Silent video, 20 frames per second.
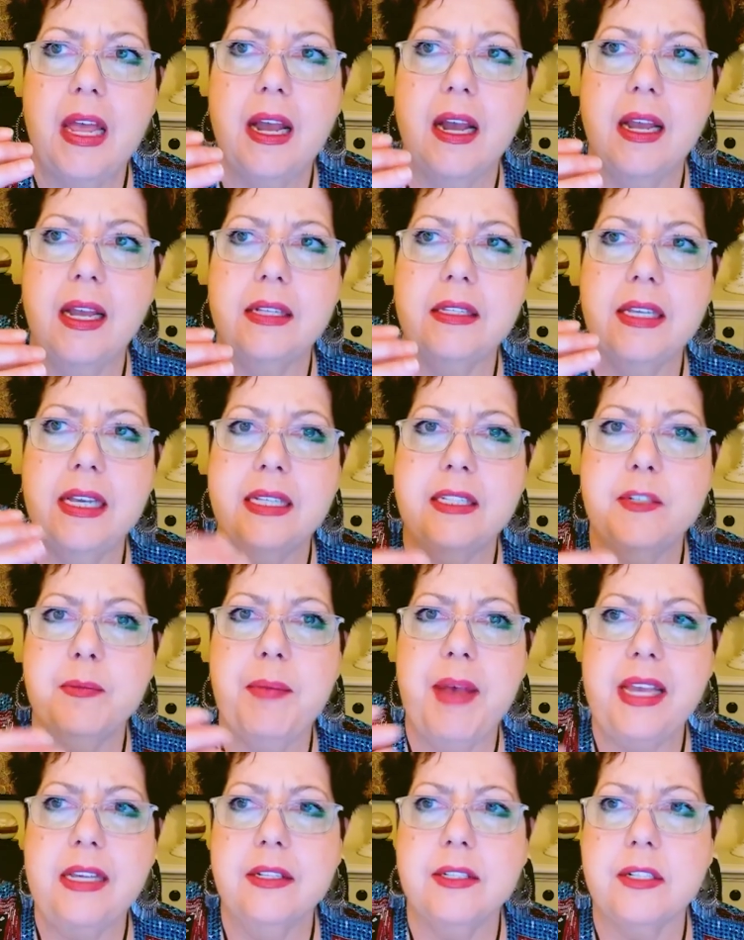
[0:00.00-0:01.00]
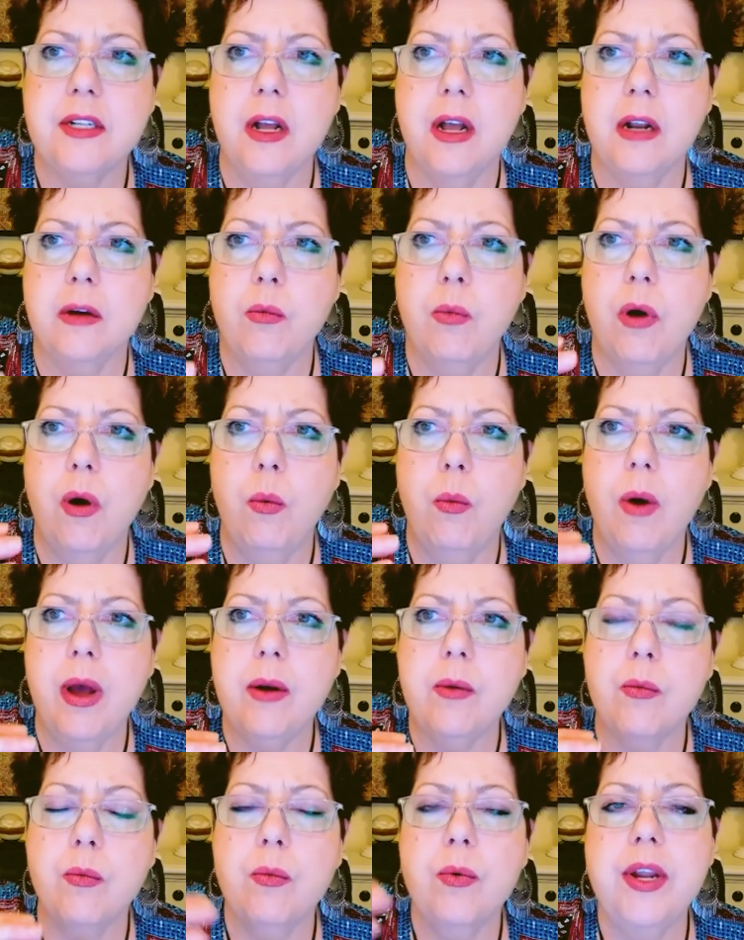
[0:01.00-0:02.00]
well,
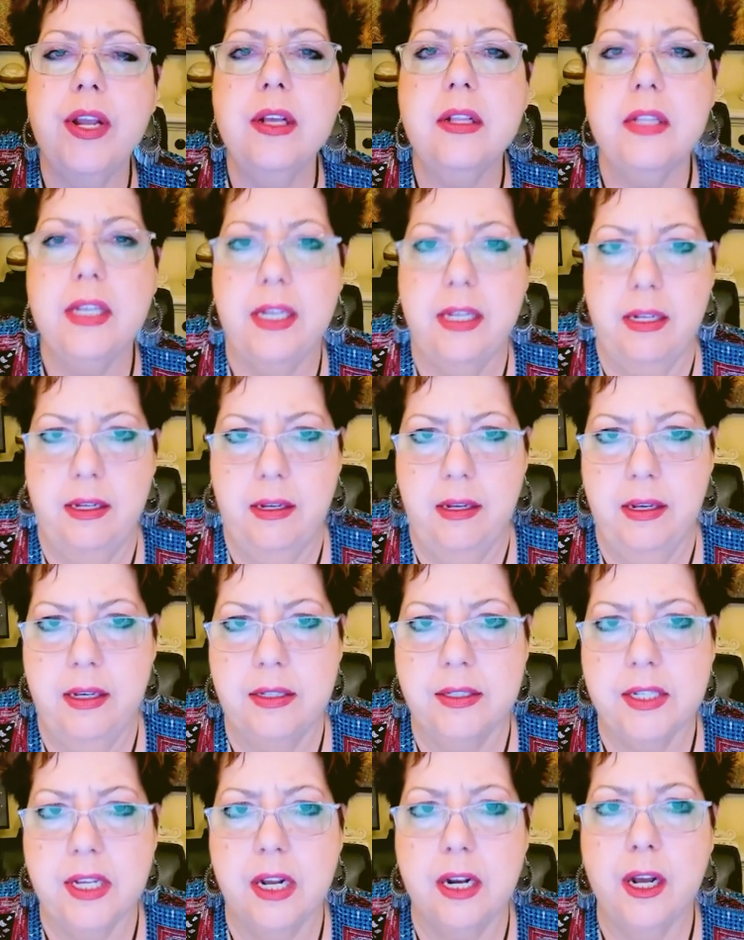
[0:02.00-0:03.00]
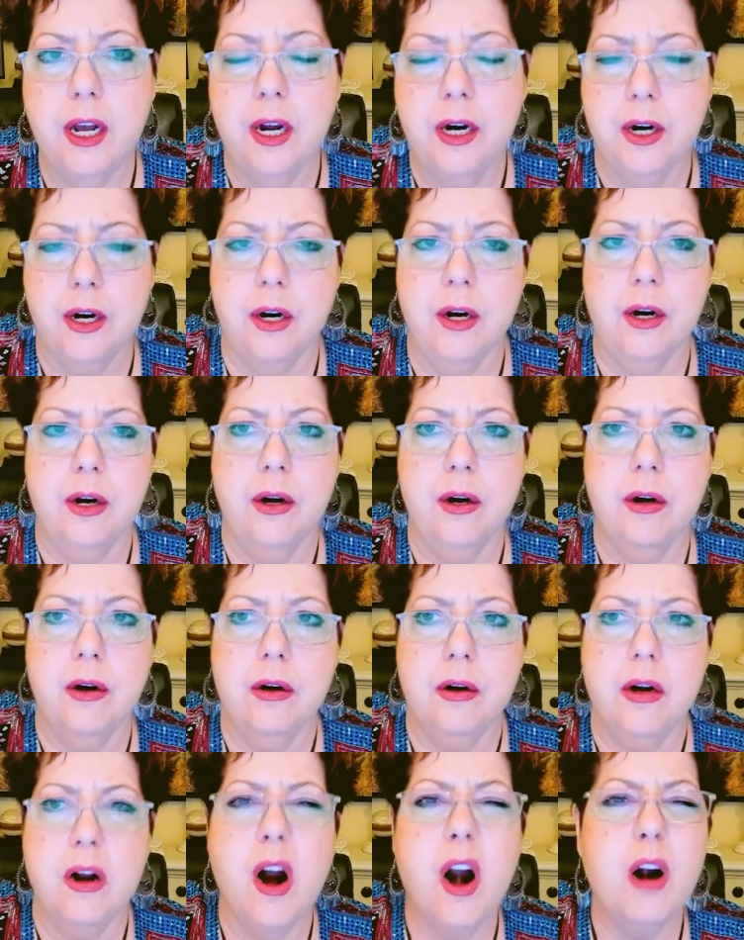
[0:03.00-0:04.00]
what really is going to occur
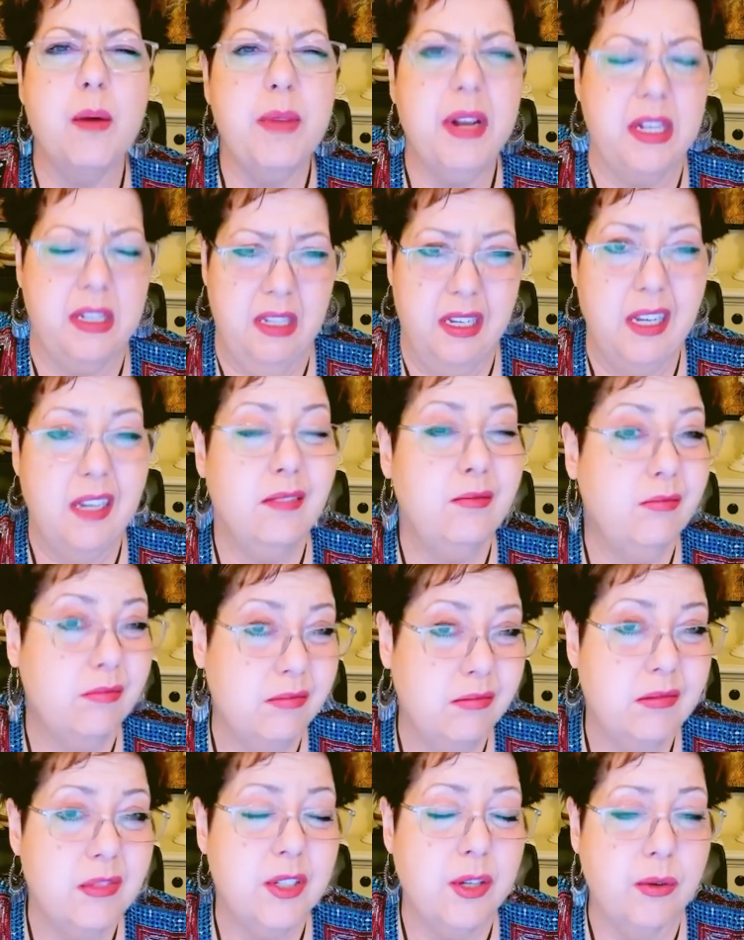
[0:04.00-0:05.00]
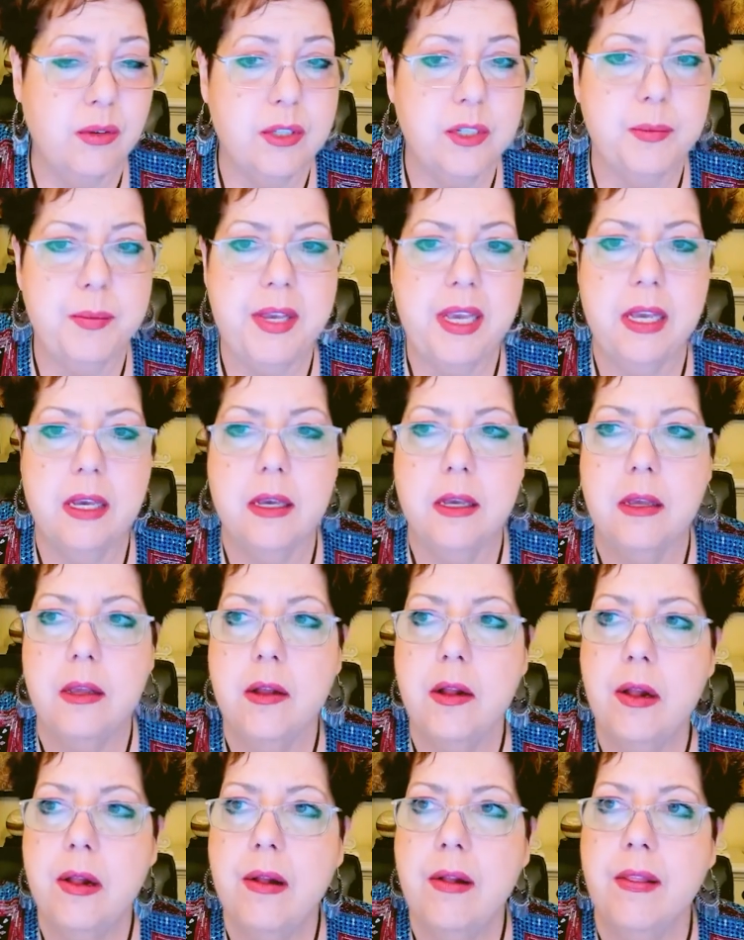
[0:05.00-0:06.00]
karmically, so to speak,
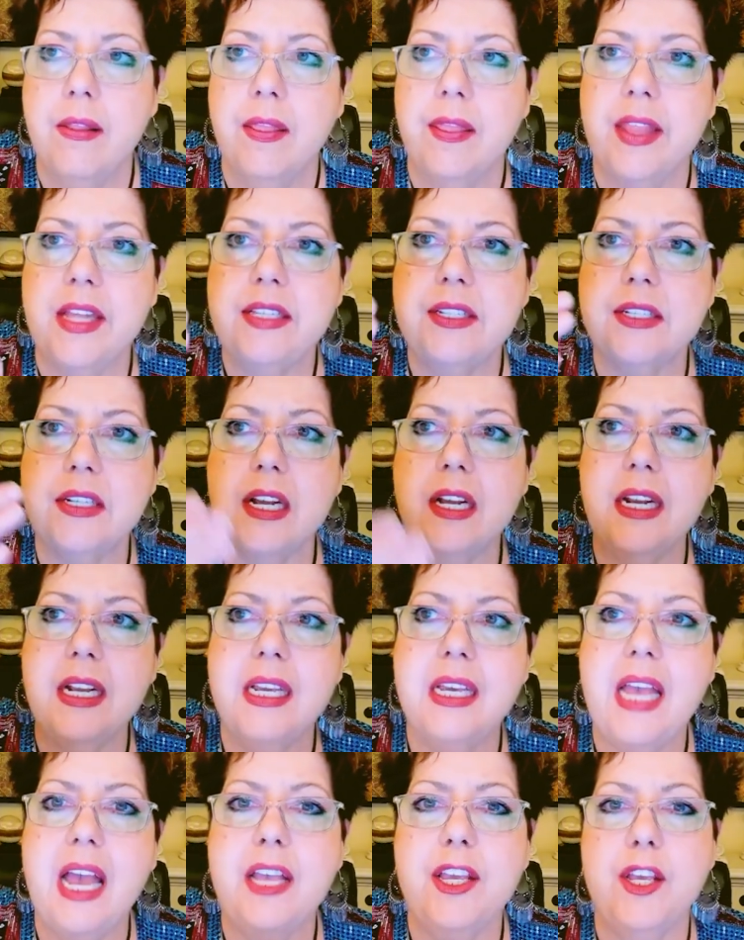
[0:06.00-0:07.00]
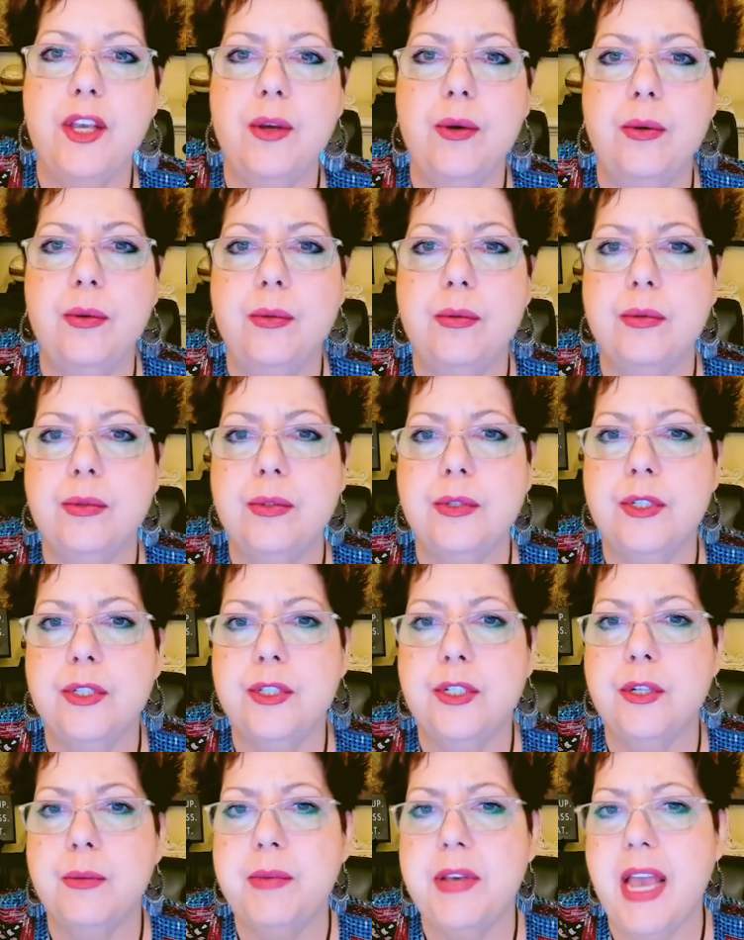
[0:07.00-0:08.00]
that's going to get you
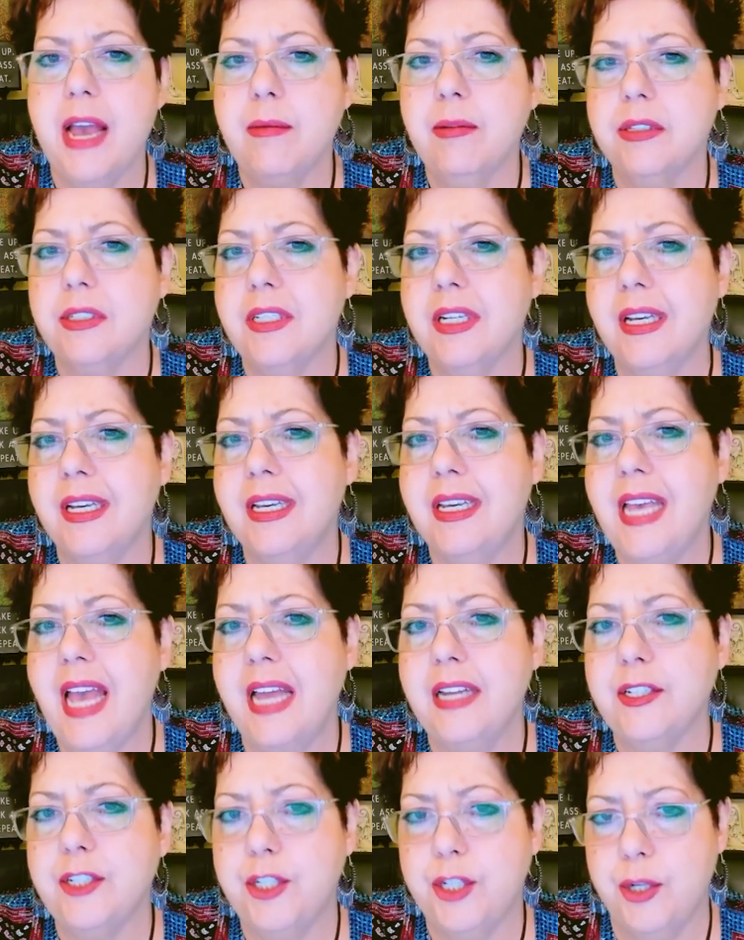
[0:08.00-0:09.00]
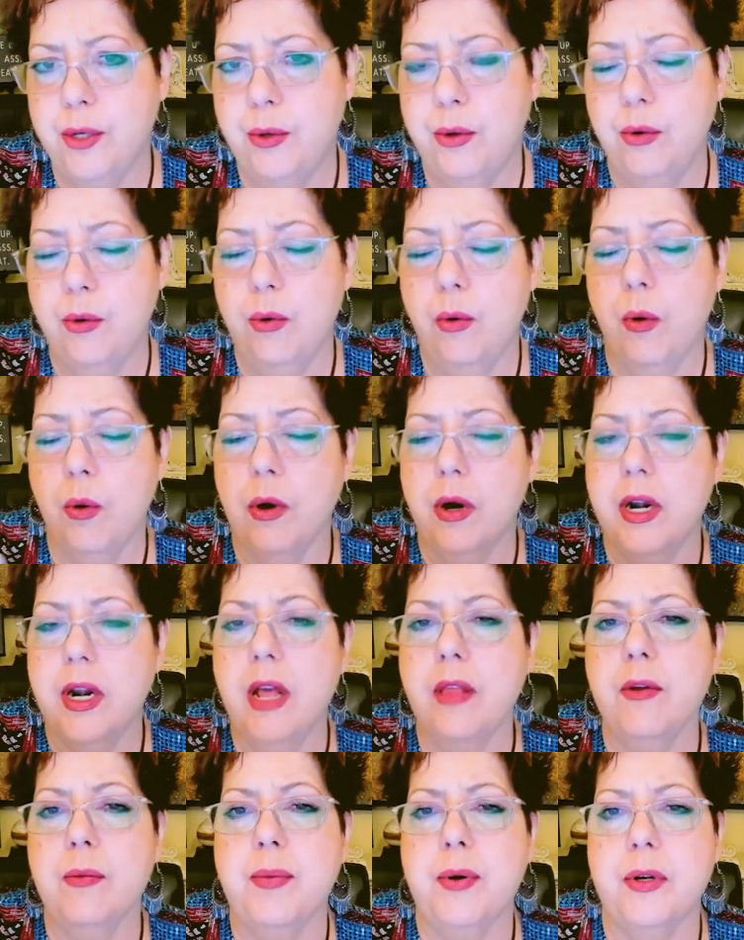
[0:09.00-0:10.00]
to be able to get to, or
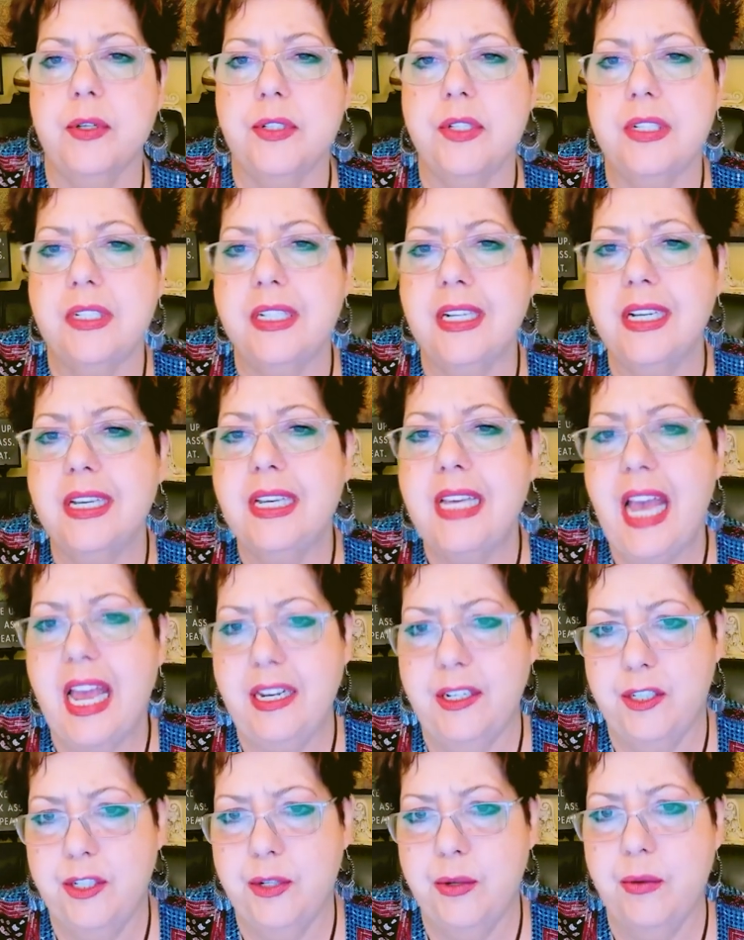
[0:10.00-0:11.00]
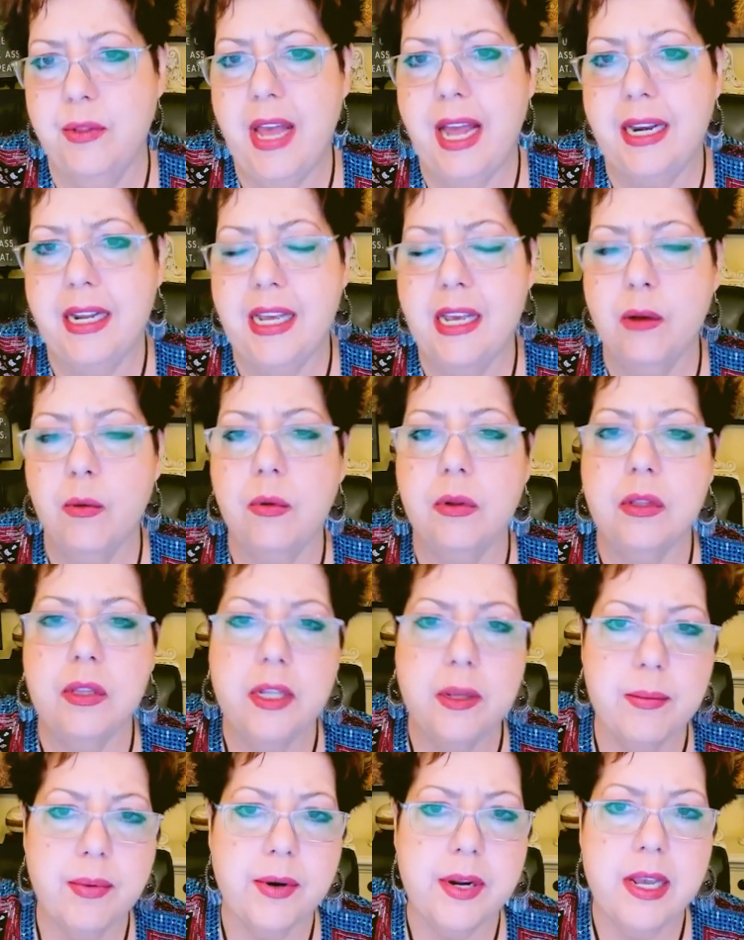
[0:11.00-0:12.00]
another person to get to, that
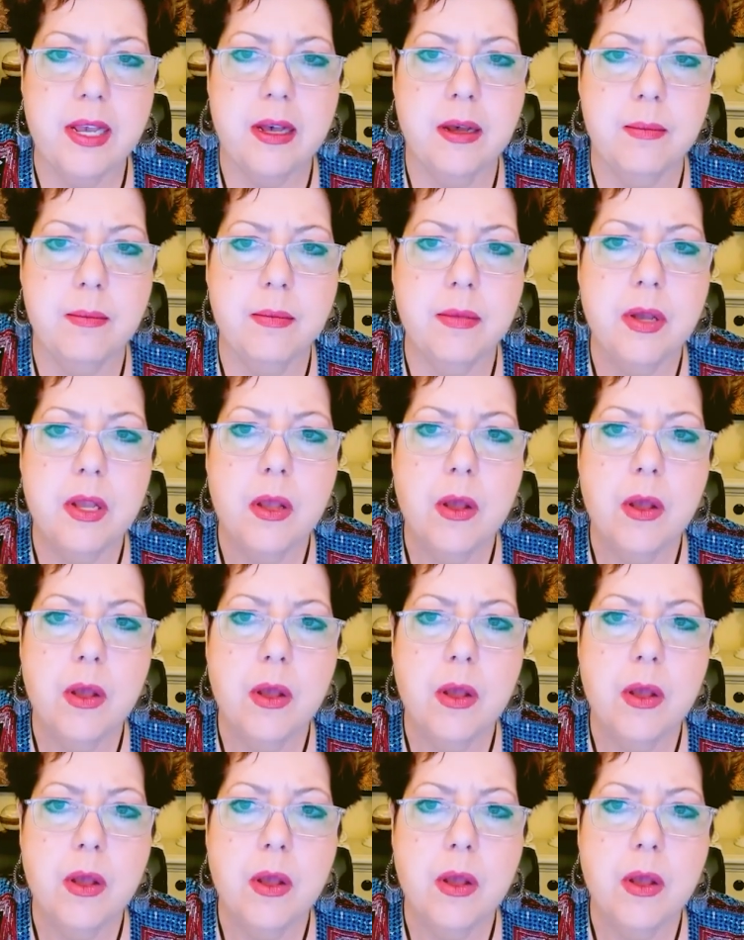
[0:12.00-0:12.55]
equilibrium